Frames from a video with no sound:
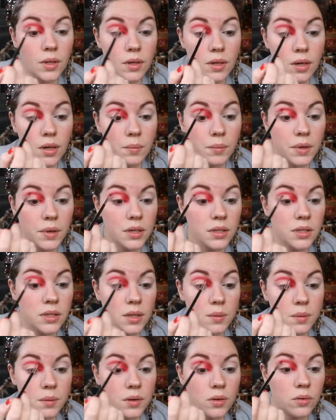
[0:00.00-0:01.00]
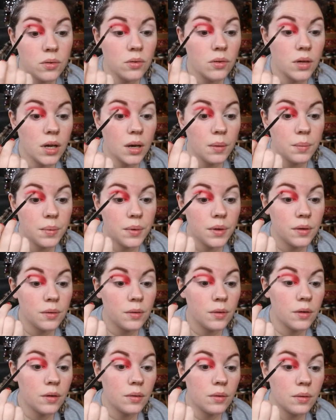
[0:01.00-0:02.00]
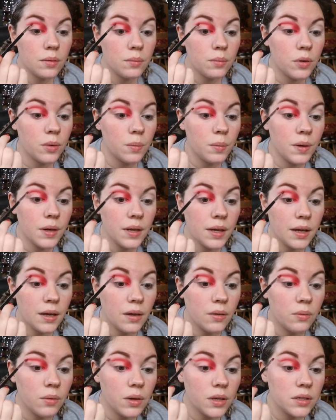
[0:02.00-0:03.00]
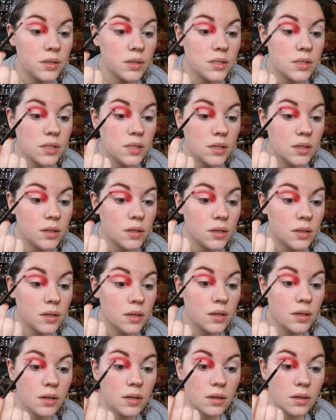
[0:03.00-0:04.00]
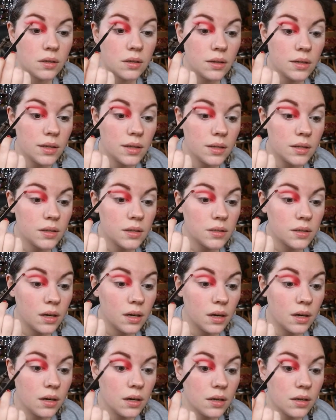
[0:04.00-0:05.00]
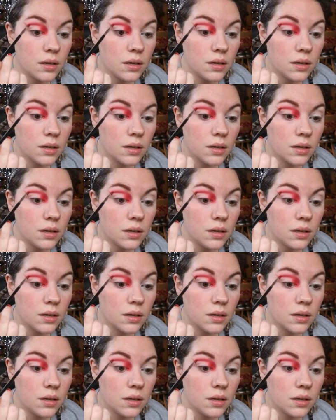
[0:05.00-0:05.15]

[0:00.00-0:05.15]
And I'm going to deepen it all up properly once the lid is cut.